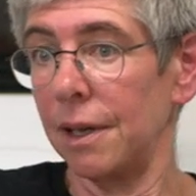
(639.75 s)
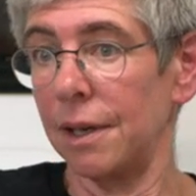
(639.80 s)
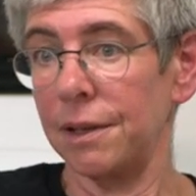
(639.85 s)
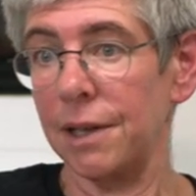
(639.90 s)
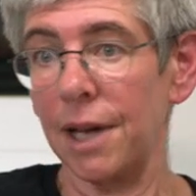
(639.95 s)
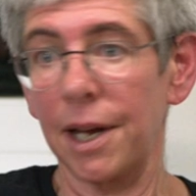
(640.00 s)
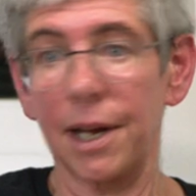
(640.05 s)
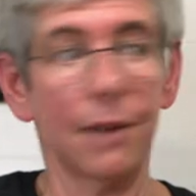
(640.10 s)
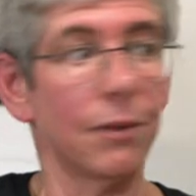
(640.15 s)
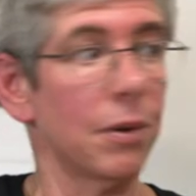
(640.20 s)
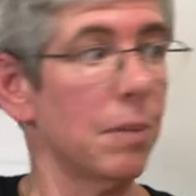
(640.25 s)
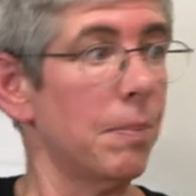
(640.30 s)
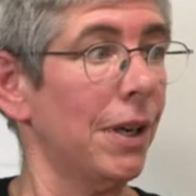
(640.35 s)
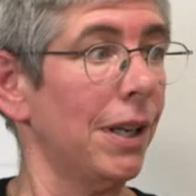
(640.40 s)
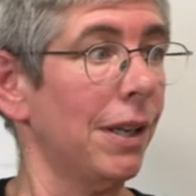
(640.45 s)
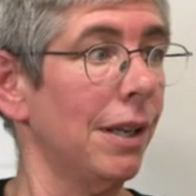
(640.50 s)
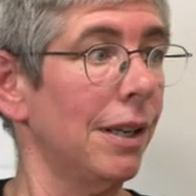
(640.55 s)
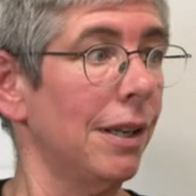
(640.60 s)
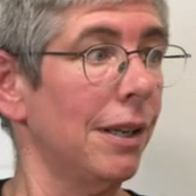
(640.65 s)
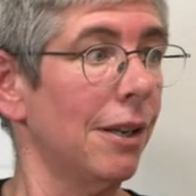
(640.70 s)
Not
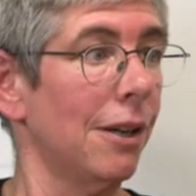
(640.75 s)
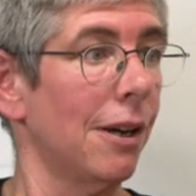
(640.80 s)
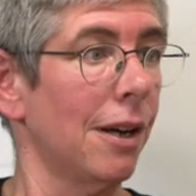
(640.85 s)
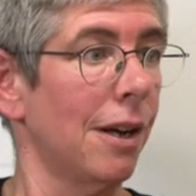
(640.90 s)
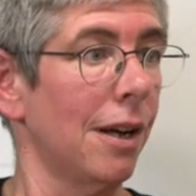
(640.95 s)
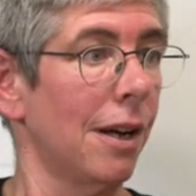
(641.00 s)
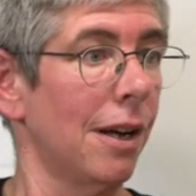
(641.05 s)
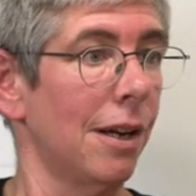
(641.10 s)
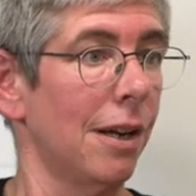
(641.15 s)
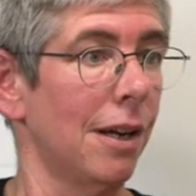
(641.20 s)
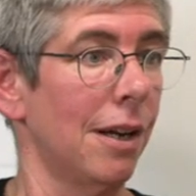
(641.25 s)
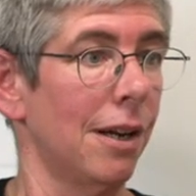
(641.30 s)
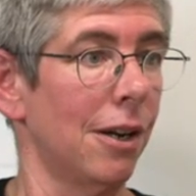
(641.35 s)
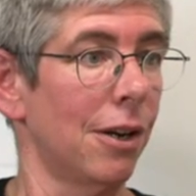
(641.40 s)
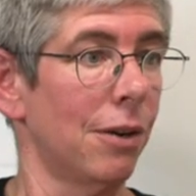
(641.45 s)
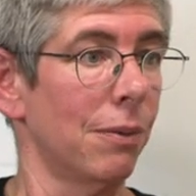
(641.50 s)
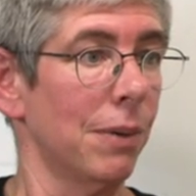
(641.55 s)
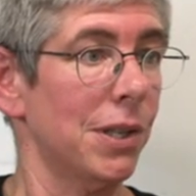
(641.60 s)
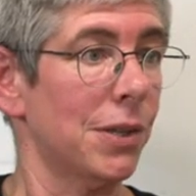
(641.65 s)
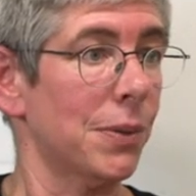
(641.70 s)
everybody uh,
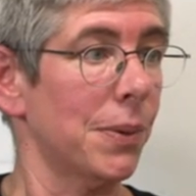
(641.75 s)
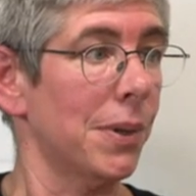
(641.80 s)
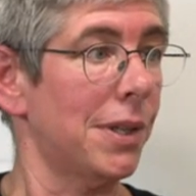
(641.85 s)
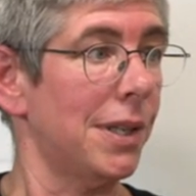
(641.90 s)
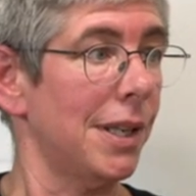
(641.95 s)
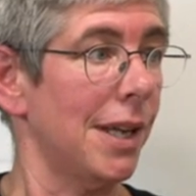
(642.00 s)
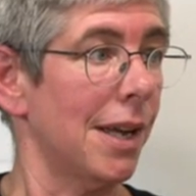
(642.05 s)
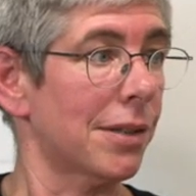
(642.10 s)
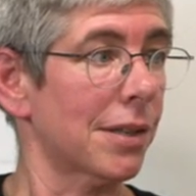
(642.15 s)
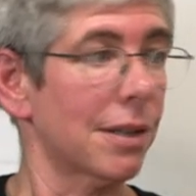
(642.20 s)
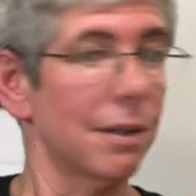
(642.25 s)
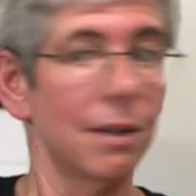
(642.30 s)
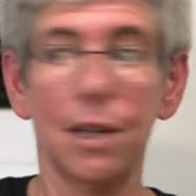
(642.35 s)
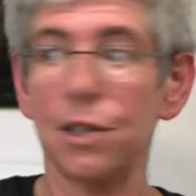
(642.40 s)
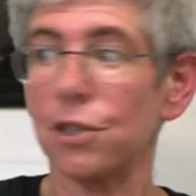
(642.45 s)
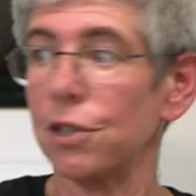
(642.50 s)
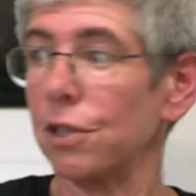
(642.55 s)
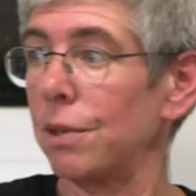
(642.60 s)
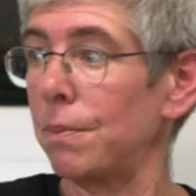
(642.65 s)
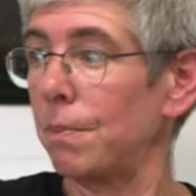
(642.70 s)
agrees with
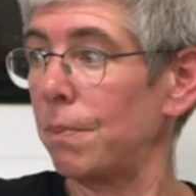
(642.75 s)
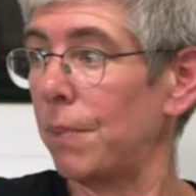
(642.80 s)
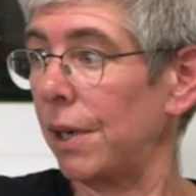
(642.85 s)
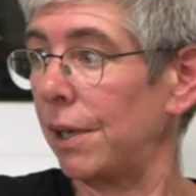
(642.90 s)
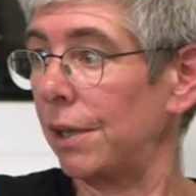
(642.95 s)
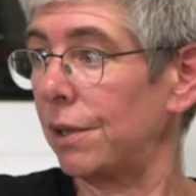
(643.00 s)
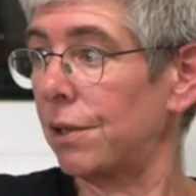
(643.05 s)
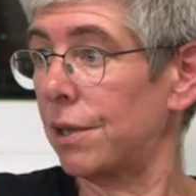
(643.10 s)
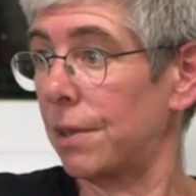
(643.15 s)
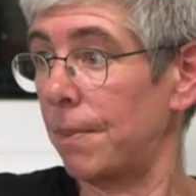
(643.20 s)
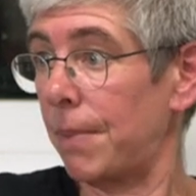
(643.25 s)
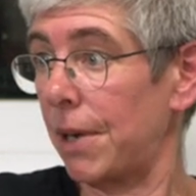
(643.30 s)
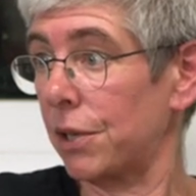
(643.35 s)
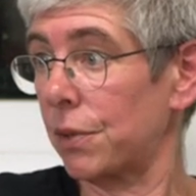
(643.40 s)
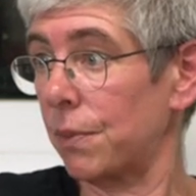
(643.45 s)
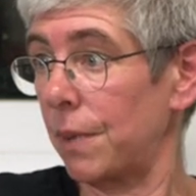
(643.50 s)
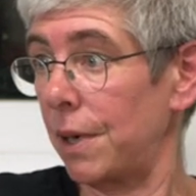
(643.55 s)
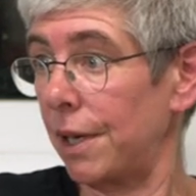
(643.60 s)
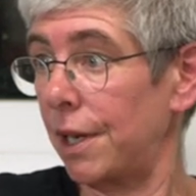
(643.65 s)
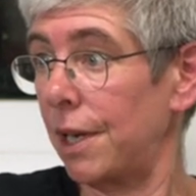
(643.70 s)
de-escalation, but it's the
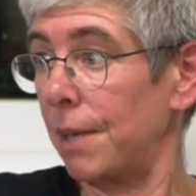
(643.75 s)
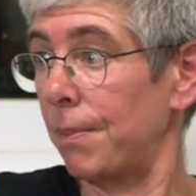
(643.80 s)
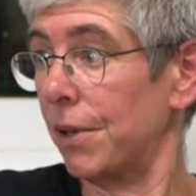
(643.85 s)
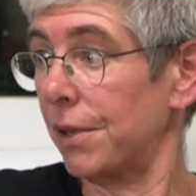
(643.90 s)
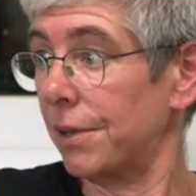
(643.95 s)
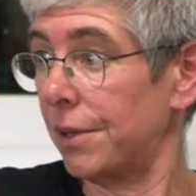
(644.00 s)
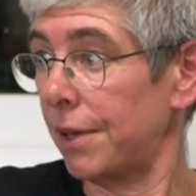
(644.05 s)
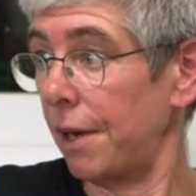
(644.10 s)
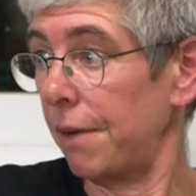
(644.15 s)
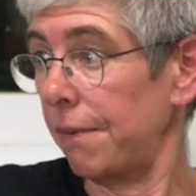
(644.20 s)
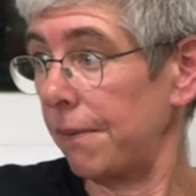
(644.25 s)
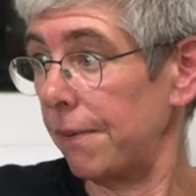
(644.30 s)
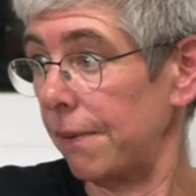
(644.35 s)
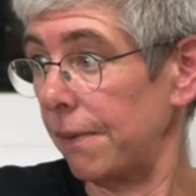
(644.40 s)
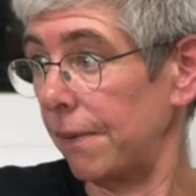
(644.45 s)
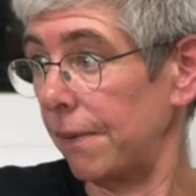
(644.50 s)
best way to keep us safe.